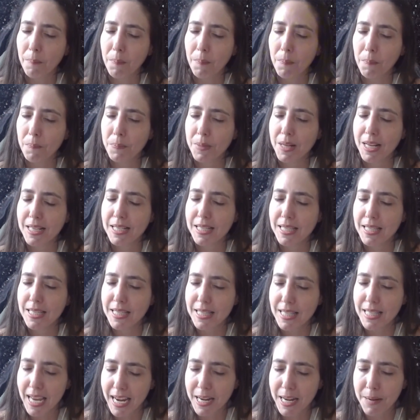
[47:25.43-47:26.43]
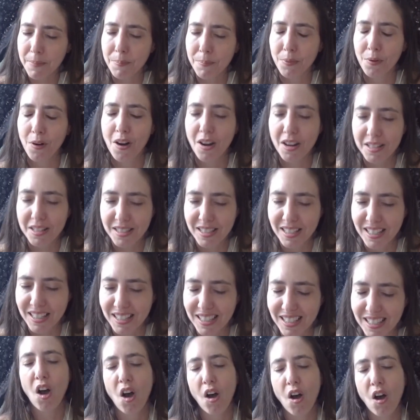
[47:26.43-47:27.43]
the same
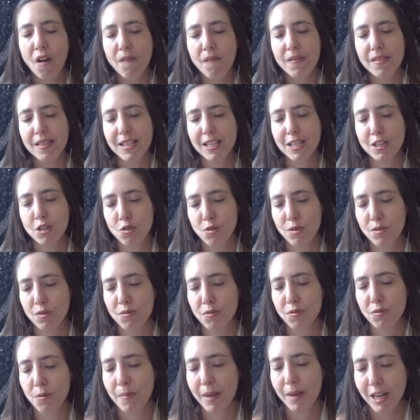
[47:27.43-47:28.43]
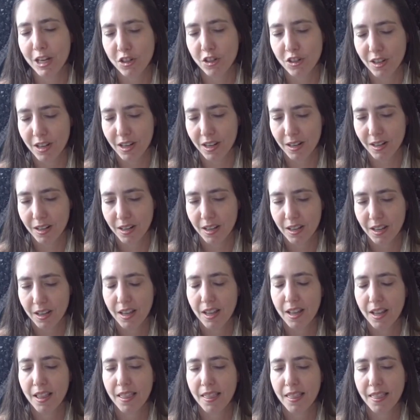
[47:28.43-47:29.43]
process of this transformation
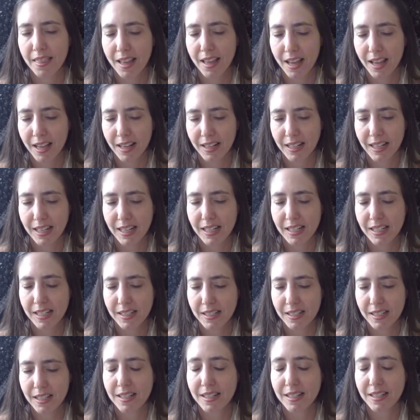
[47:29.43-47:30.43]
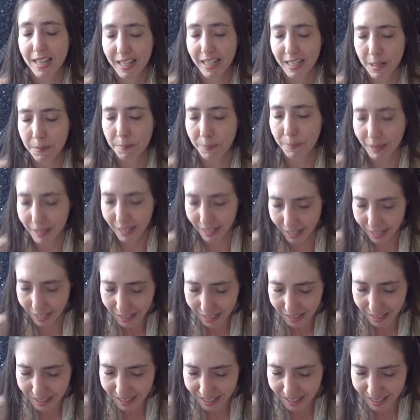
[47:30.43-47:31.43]
that is taking place.